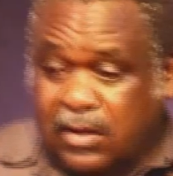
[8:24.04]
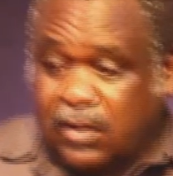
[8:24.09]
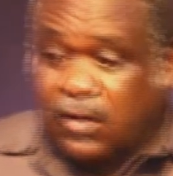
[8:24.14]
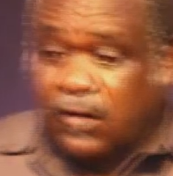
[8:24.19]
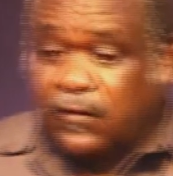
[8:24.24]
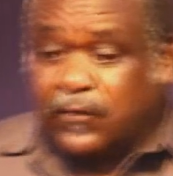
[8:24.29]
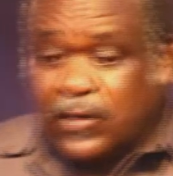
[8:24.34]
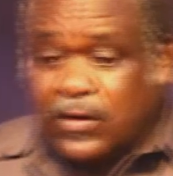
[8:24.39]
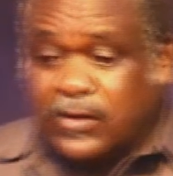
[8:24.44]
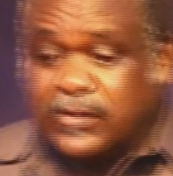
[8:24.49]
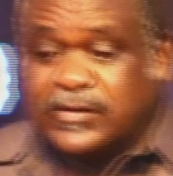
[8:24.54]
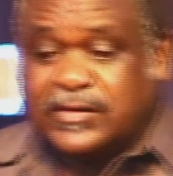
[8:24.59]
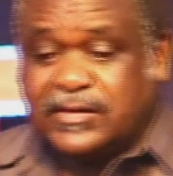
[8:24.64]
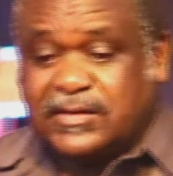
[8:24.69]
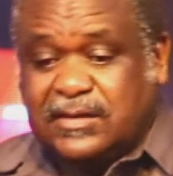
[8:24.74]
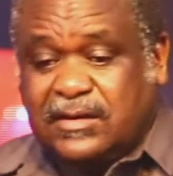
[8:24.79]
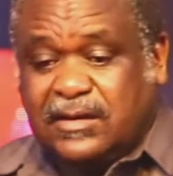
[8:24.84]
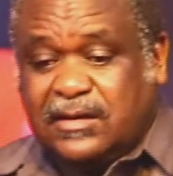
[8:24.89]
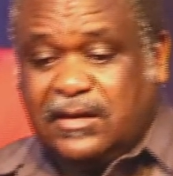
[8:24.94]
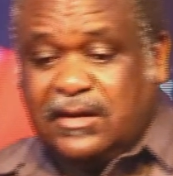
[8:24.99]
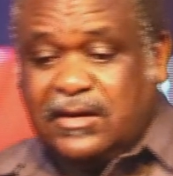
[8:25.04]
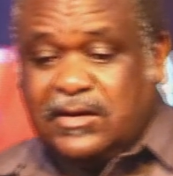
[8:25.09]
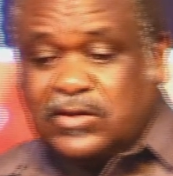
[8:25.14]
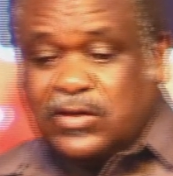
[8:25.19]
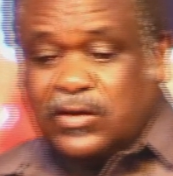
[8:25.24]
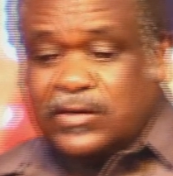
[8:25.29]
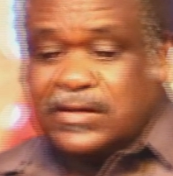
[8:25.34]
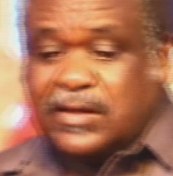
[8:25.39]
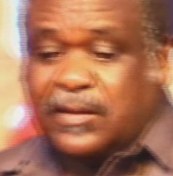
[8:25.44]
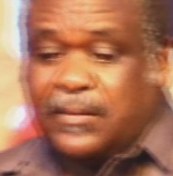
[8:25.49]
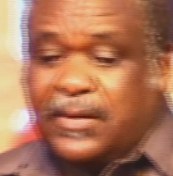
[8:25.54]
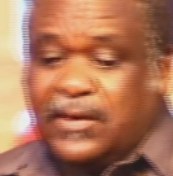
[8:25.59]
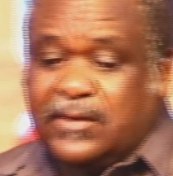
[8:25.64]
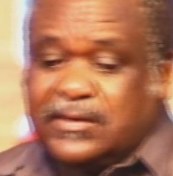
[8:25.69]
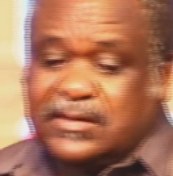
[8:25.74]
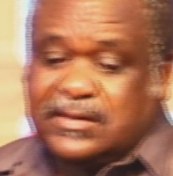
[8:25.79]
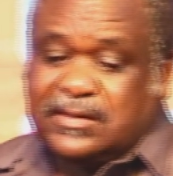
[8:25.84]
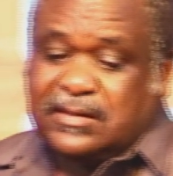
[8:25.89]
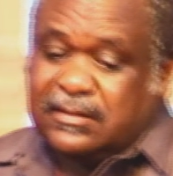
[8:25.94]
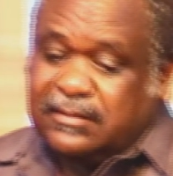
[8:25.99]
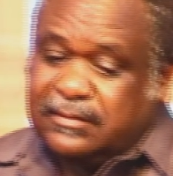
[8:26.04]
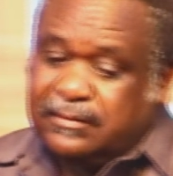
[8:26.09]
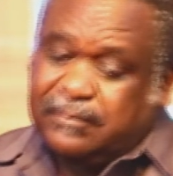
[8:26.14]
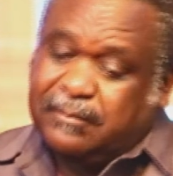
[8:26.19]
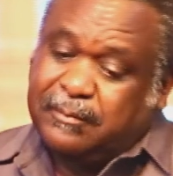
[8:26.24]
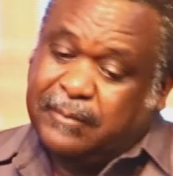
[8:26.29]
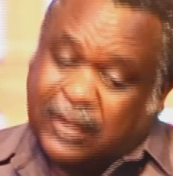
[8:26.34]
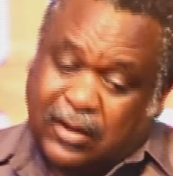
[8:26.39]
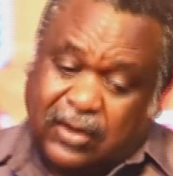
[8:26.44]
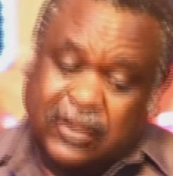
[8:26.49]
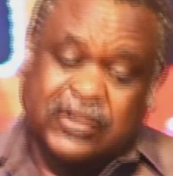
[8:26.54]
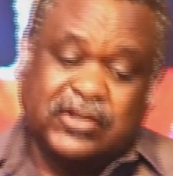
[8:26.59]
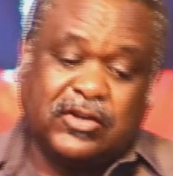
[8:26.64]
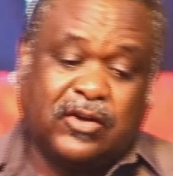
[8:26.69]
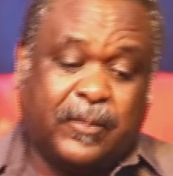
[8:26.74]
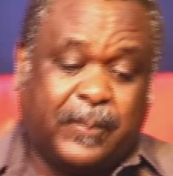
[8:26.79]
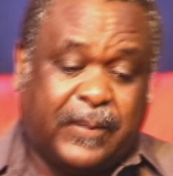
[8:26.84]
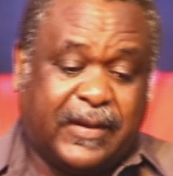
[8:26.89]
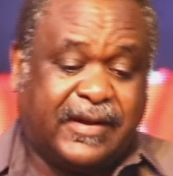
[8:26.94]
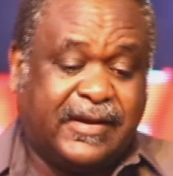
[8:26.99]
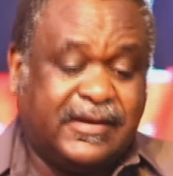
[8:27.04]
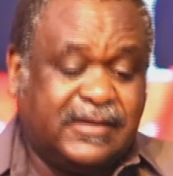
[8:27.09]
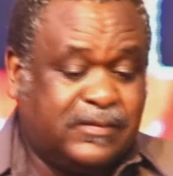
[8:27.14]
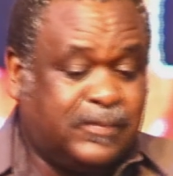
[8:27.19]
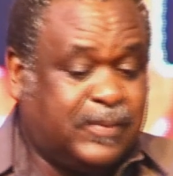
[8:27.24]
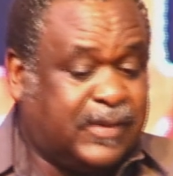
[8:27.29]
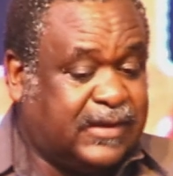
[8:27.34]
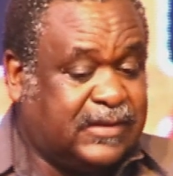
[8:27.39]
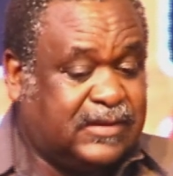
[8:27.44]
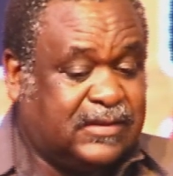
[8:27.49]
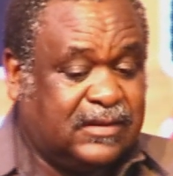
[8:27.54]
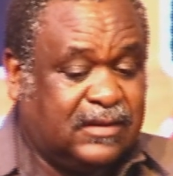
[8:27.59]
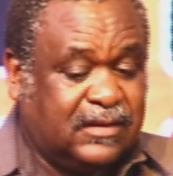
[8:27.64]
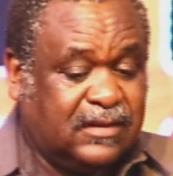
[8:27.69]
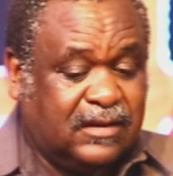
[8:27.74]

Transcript: of course, it talks about biological parents, but